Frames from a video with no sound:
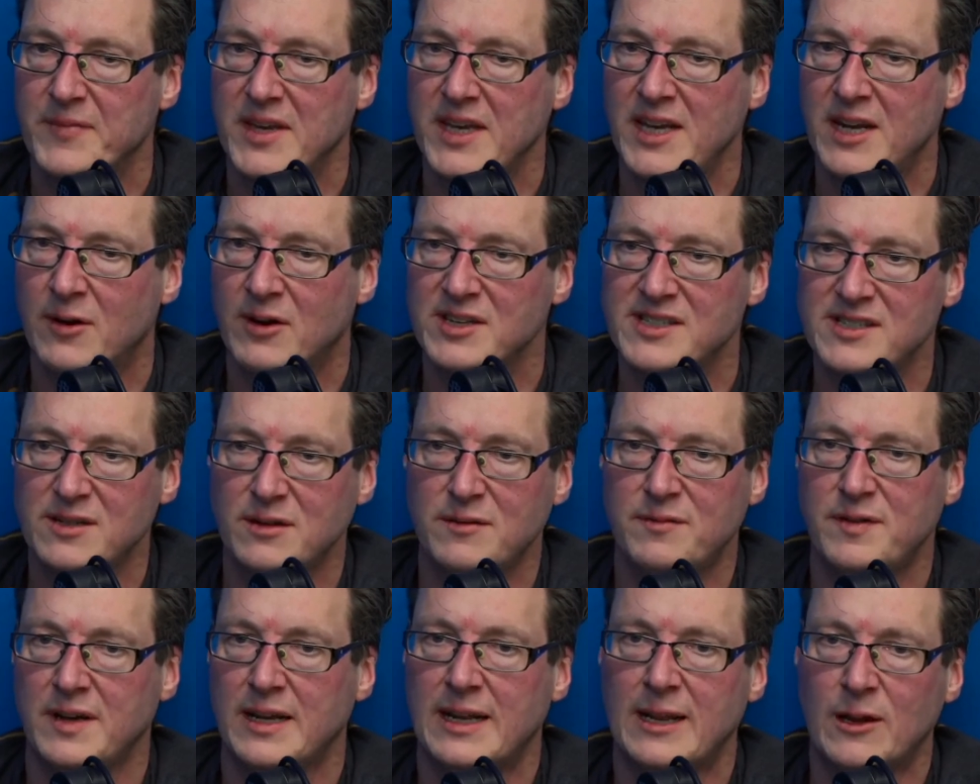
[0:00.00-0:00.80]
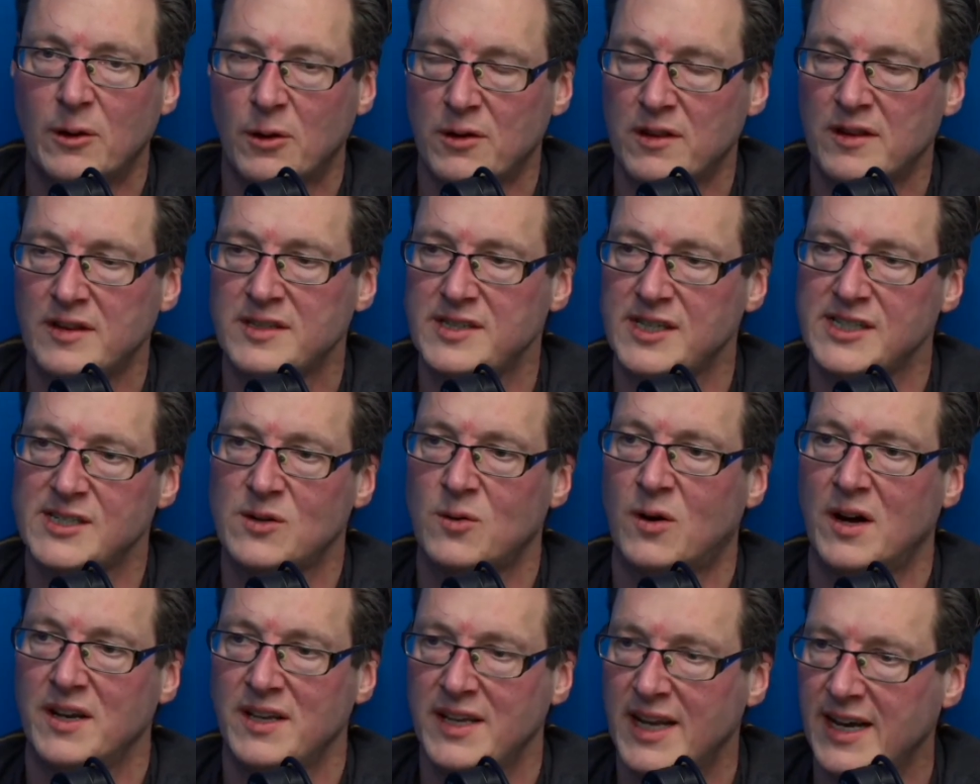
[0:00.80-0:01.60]
I still feel a lot of this is
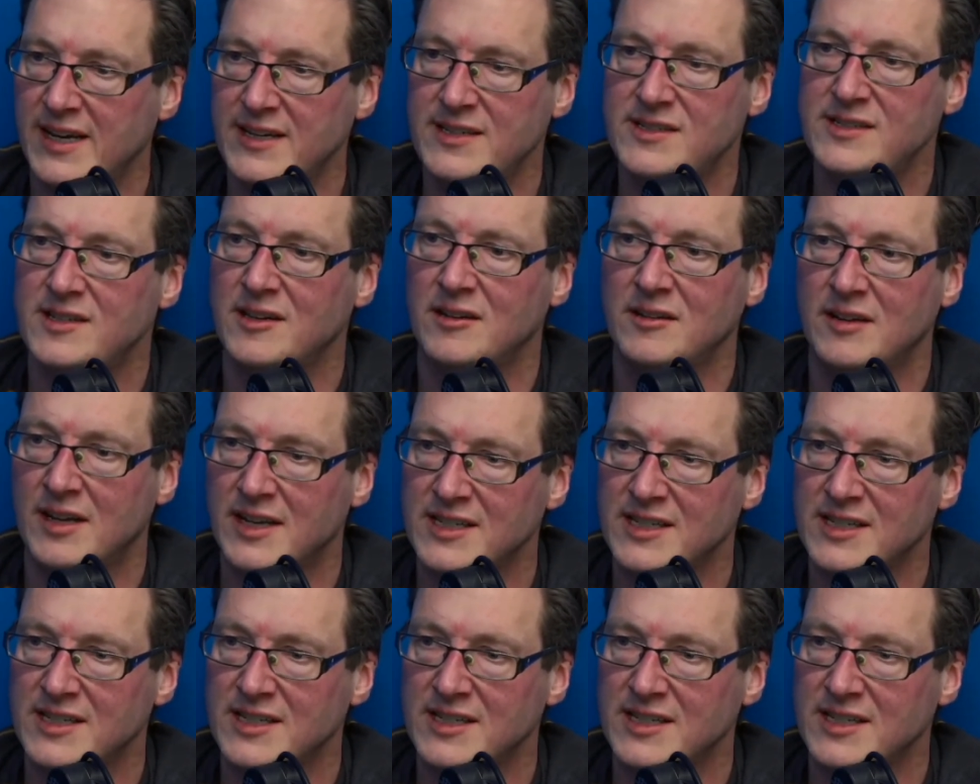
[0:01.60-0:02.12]
quite nascent.